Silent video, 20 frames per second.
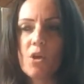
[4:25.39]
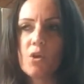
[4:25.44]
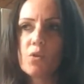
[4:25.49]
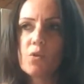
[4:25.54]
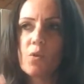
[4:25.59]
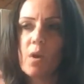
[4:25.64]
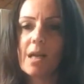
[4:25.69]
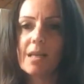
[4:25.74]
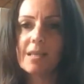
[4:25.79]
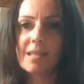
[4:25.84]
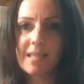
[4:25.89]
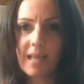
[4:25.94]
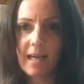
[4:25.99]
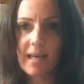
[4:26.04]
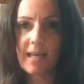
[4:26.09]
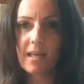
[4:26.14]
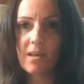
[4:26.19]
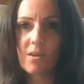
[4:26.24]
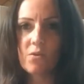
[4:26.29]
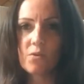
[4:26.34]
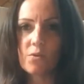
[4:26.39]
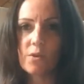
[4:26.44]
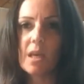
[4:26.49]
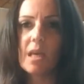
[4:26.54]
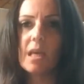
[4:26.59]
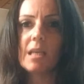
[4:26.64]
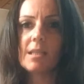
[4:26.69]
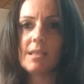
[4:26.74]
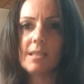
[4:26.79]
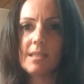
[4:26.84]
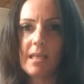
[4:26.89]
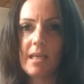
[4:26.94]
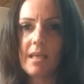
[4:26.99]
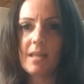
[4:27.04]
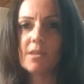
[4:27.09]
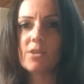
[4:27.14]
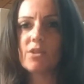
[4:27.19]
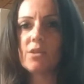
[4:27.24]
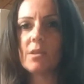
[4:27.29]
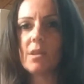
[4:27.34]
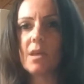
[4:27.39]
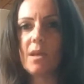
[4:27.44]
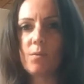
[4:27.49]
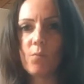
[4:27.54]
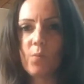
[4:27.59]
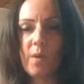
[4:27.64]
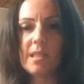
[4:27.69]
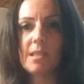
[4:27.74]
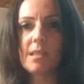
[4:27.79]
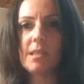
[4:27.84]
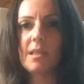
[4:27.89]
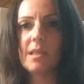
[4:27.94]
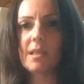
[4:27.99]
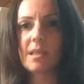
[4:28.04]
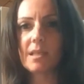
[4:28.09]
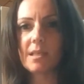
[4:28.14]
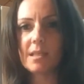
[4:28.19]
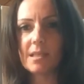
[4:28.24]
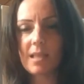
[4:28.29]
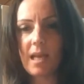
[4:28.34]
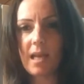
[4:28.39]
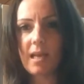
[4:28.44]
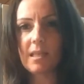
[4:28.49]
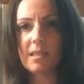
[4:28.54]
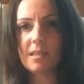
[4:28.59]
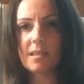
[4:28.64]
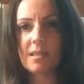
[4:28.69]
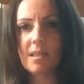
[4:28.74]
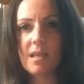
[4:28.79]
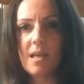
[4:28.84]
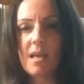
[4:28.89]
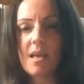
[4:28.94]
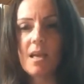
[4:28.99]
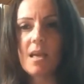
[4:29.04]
so her dialogue is intelligent and witty and concise.